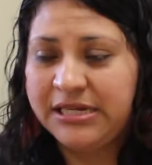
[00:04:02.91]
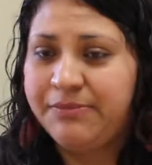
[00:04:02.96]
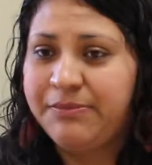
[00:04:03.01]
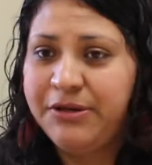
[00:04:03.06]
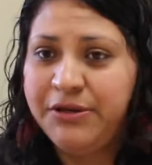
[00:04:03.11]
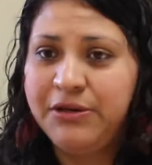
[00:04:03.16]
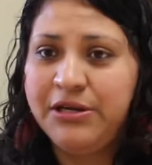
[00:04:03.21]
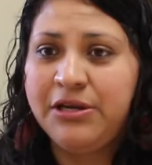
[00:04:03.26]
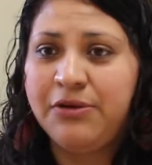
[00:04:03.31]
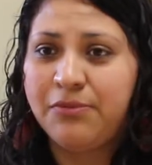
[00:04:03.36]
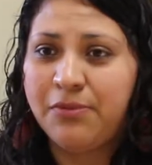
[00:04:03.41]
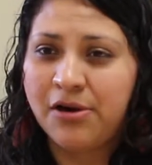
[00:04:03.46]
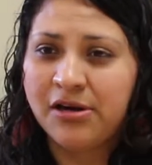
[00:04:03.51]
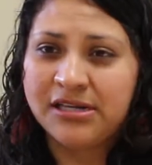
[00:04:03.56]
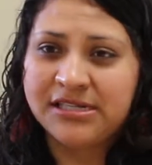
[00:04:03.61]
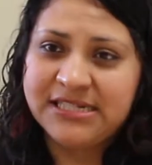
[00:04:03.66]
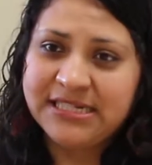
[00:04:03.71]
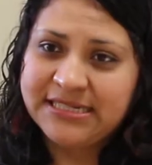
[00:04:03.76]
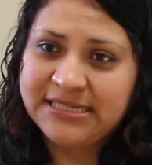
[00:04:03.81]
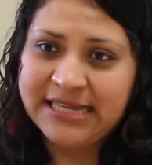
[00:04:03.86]
community
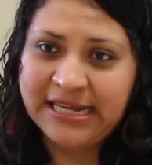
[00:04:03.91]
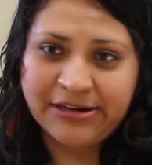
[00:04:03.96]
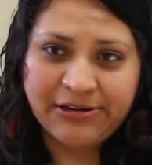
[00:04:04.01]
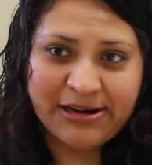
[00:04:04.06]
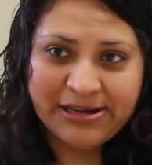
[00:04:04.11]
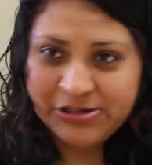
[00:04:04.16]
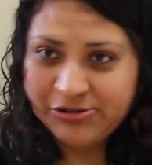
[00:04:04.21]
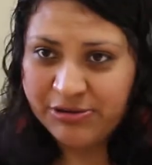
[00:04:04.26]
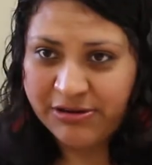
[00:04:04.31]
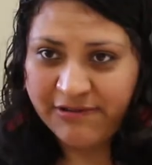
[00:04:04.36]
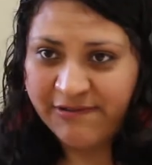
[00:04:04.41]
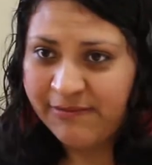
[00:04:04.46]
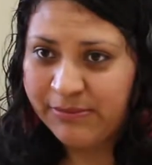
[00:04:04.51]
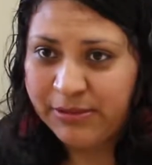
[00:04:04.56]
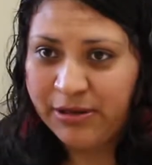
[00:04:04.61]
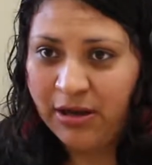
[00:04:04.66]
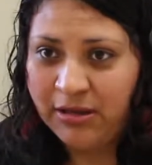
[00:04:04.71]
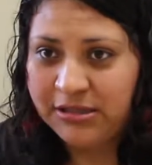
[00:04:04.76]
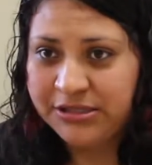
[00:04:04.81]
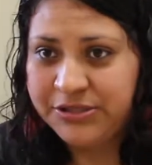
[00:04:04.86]
work since I graduated from
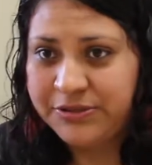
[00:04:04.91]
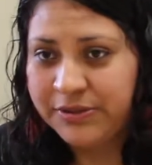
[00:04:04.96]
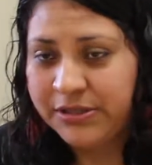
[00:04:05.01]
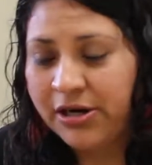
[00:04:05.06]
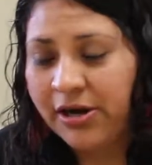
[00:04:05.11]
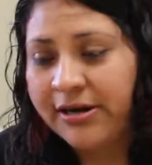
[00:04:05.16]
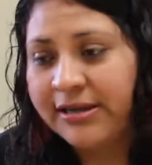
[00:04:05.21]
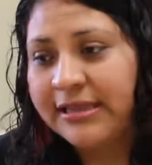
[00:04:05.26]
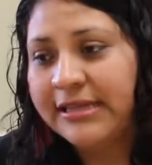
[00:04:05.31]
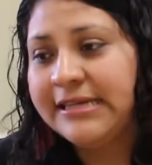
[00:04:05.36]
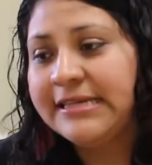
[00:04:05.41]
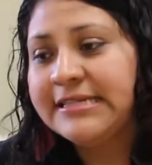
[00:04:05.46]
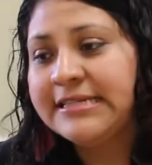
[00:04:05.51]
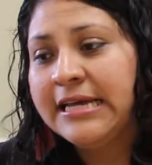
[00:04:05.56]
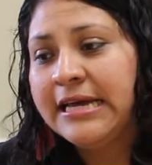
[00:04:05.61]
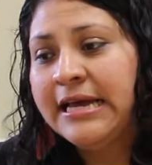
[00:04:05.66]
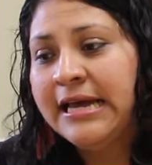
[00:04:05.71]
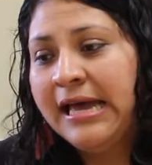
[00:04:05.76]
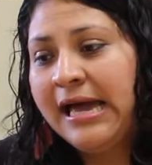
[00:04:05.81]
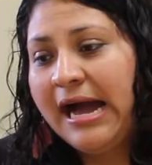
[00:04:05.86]
college regardless,
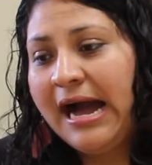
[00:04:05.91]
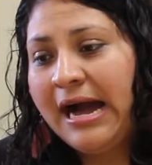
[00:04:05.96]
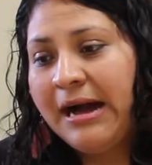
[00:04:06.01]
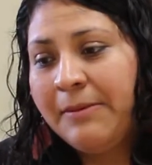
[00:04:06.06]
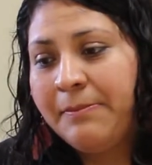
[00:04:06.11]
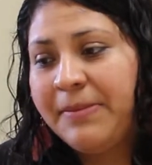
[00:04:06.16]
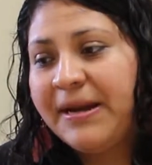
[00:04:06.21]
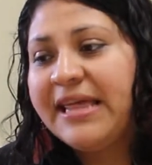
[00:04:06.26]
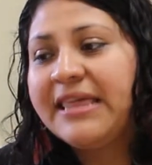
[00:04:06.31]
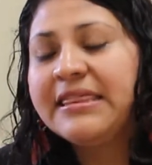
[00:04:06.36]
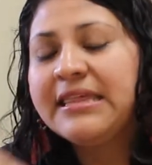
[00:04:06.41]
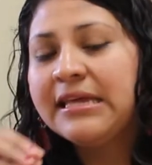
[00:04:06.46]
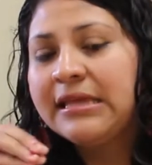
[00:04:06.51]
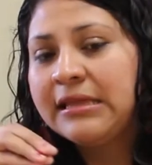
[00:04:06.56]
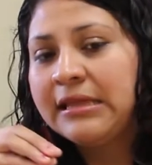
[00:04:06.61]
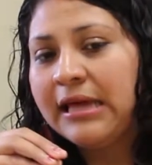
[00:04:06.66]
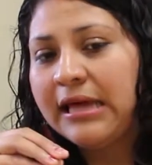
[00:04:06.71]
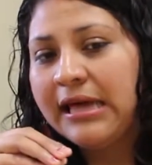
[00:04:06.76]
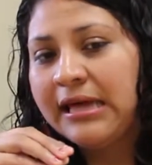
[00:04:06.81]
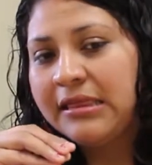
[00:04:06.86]
but I
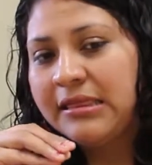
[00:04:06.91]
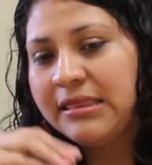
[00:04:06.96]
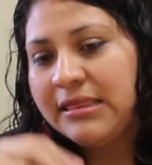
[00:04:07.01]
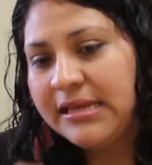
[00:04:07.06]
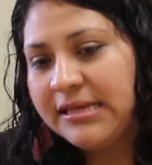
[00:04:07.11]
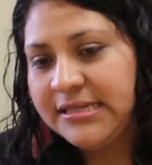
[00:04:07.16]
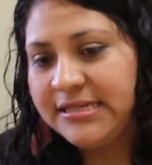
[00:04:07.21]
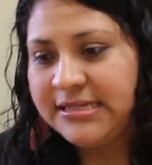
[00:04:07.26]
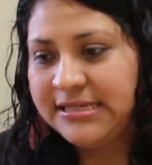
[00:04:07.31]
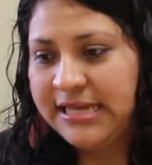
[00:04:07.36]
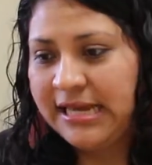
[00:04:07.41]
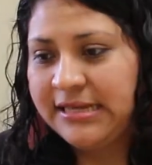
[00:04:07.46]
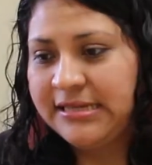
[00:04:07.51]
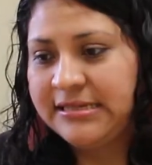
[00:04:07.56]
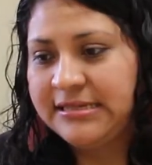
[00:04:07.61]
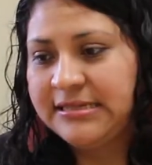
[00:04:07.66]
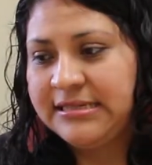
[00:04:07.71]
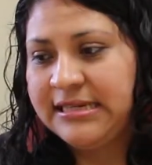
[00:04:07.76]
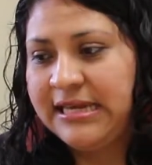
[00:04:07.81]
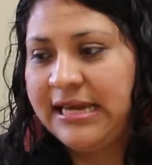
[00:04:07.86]
think in this
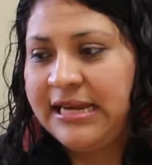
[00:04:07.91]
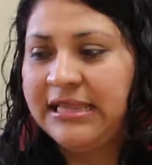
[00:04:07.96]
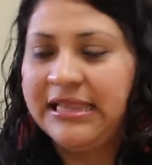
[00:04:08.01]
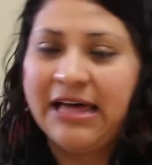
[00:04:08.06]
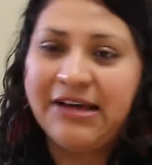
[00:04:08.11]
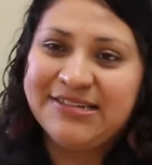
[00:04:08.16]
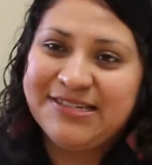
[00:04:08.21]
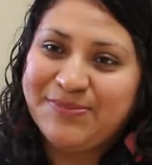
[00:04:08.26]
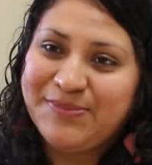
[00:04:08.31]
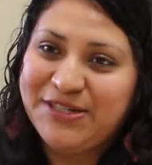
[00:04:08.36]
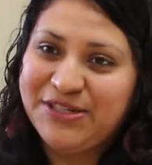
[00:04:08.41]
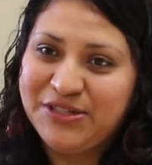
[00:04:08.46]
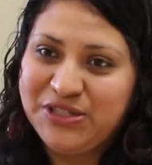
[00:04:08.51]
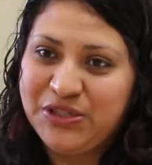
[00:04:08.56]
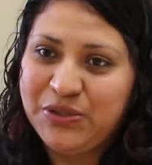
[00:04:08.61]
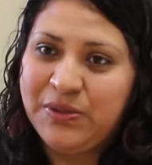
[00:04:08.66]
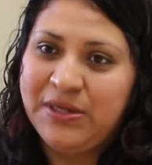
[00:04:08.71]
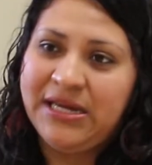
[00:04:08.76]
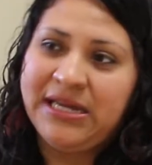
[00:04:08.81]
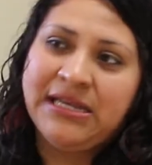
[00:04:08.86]
sense it allows me to
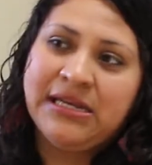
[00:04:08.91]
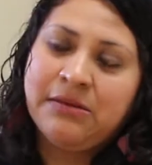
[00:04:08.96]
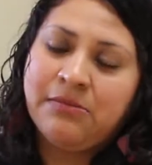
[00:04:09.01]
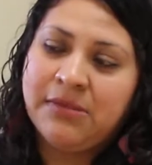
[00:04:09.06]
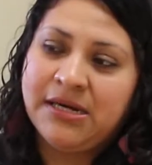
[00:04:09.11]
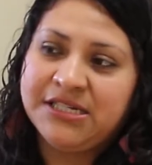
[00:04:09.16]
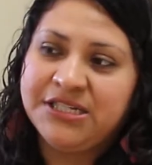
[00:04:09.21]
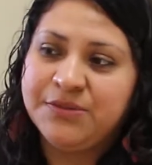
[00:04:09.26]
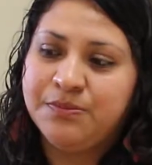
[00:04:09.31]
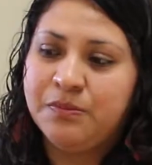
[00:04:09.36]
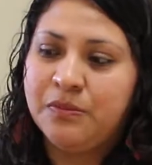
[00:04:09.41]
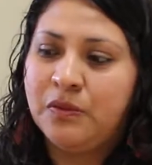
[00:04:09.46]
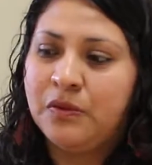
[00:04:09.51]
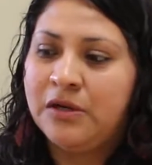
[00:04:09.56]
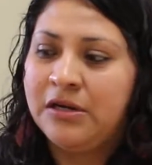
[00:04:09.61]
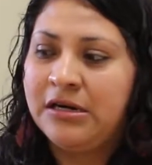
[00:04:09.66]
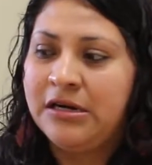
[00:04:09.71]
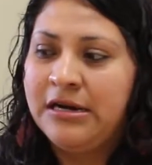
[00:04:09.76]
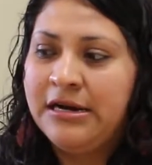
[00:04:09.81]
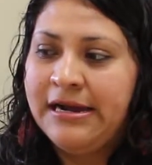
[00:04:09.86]
do it in a much
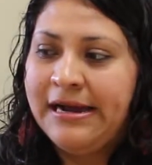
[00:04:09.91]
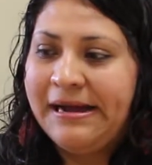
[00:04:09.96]
more